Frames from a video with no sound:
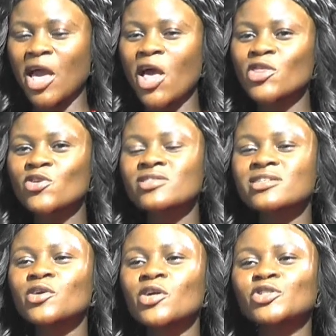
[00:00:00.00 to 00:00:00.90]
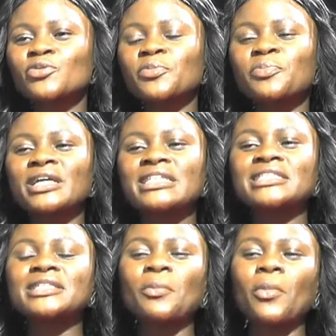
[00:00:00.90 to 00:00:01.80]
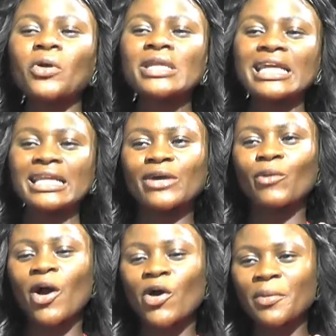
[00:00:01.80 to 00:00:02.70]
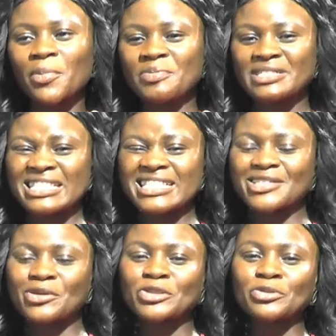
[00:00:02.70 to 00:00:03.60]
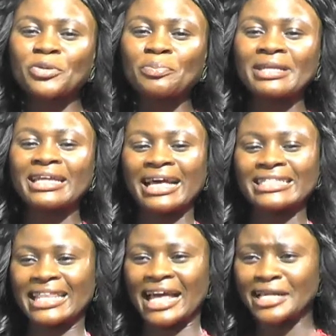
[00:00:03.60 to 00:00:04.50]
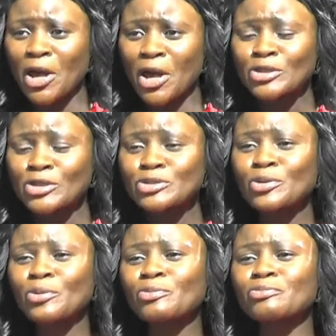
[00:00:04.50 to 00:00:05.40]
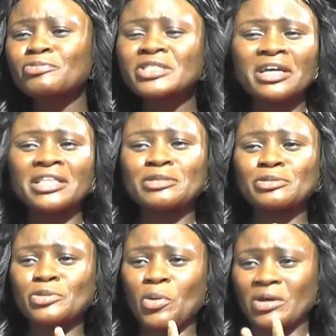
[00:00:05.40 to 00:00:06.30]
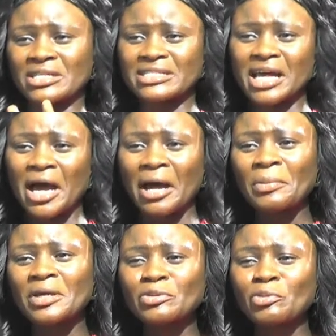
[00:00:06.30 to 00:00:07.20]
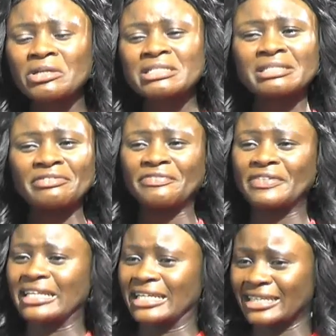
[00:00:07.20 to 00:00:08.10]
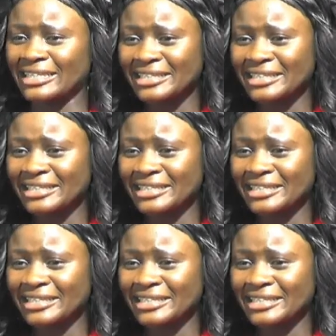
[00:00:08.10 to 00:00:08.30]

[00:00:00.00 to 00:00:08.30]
no, this song should be played in the morning, while other people say this song should be played at night. So which are the songs? I mean, what's the feeling?